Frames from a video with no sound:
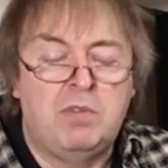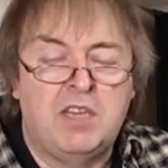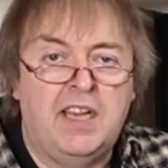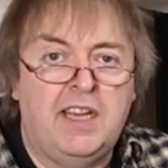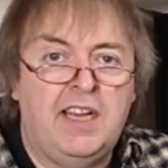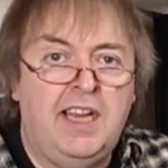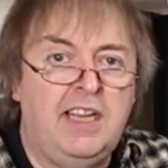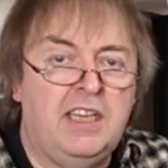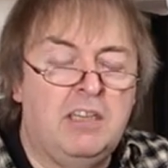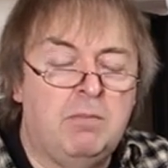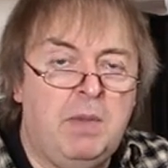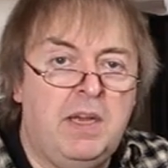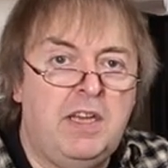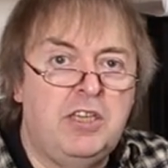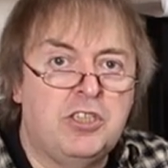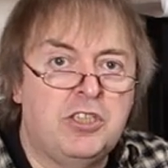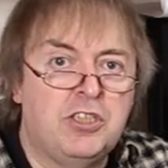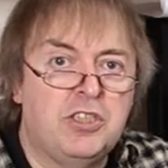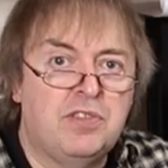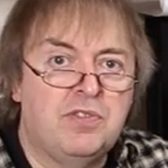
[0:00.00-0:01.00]
taking the
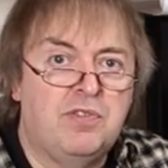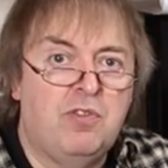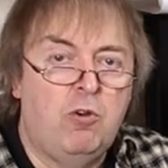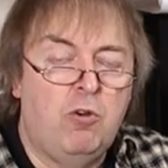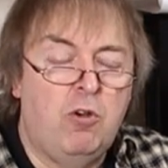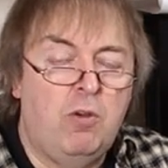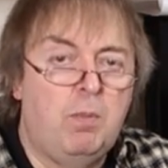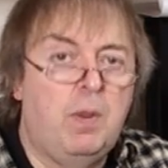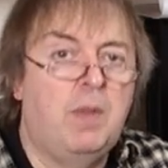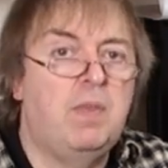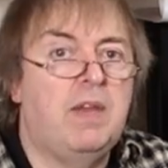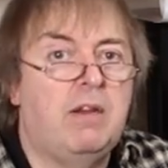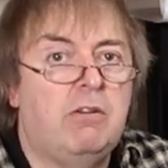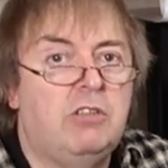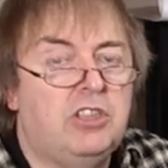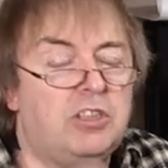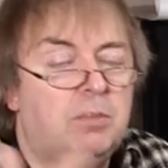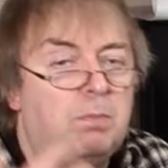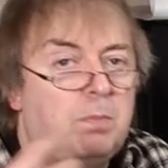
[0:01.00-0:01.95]
pictures for, but there is